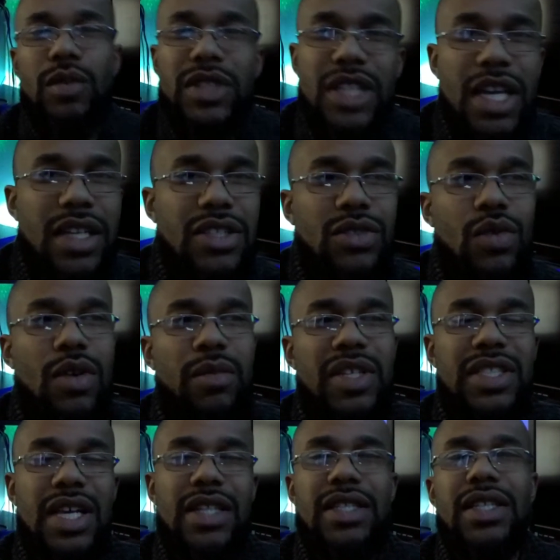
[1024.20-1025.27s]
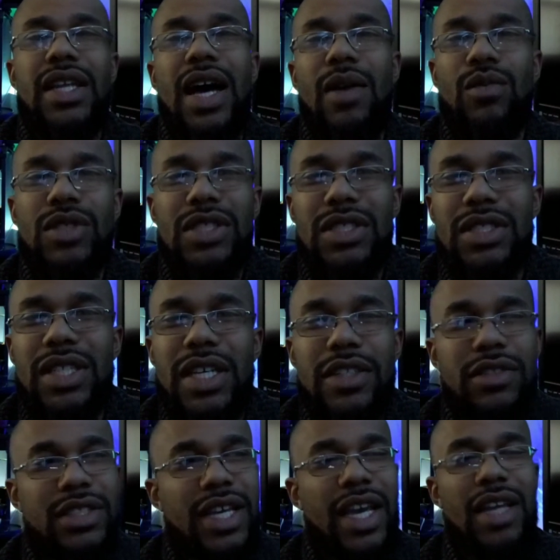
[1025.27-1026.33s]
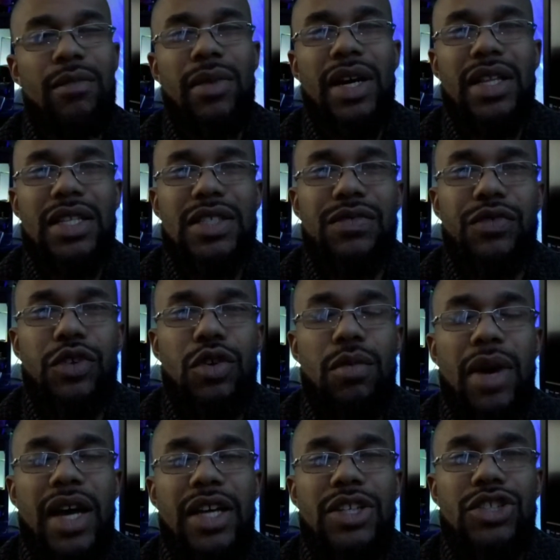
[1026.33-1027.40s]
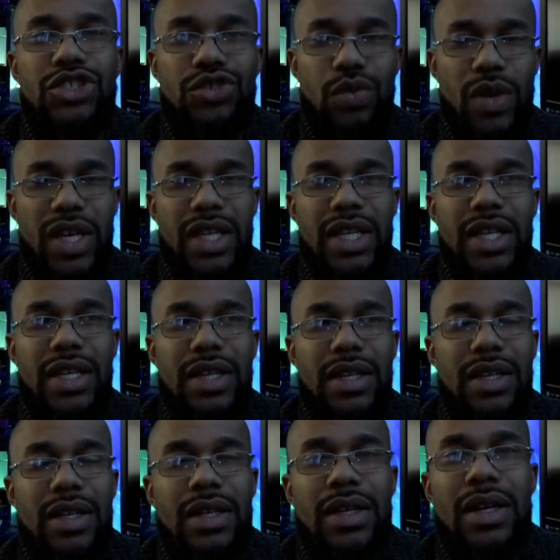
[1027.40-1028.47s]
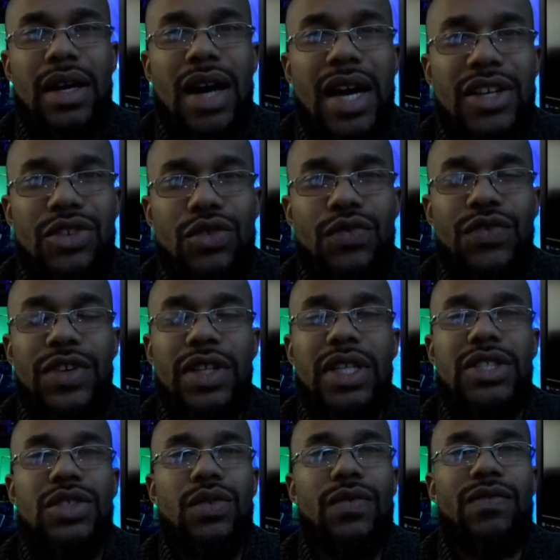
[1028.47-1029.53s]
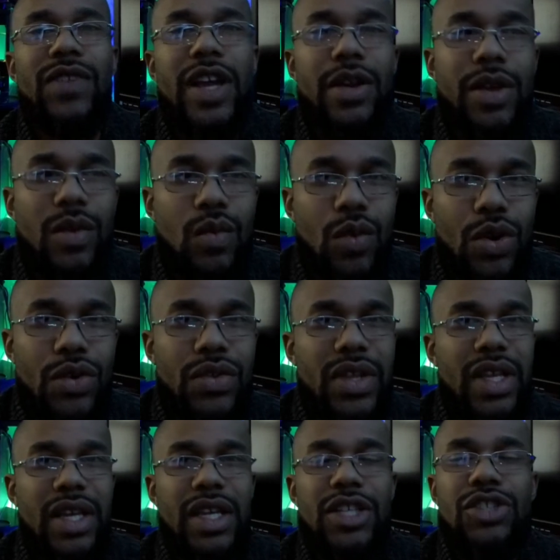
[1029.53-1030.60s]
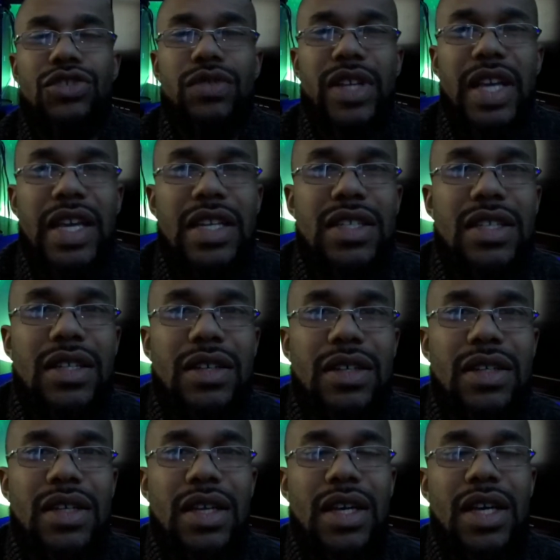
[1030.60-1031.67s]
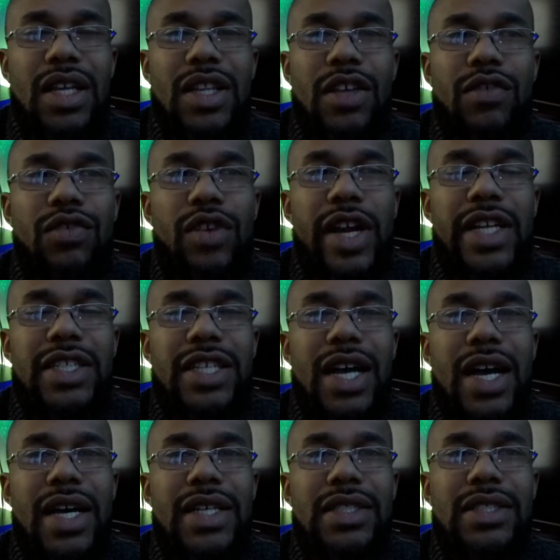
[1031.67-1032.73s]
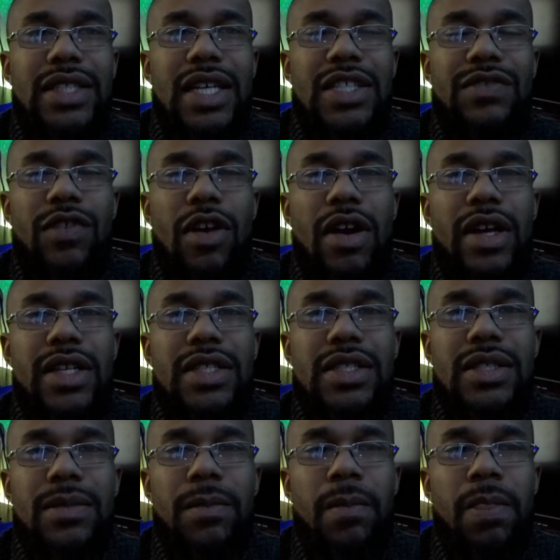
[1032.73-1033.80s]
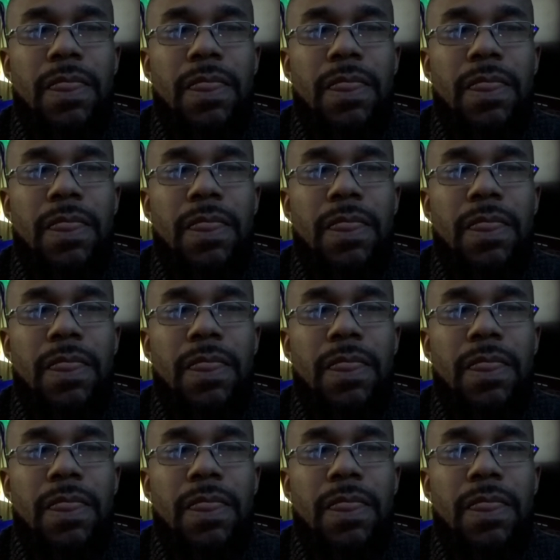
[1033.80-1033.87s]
with that score because I was entertained by this film. I enjoyed it. I do feel it's a very worthy entry into the franchise. As far as,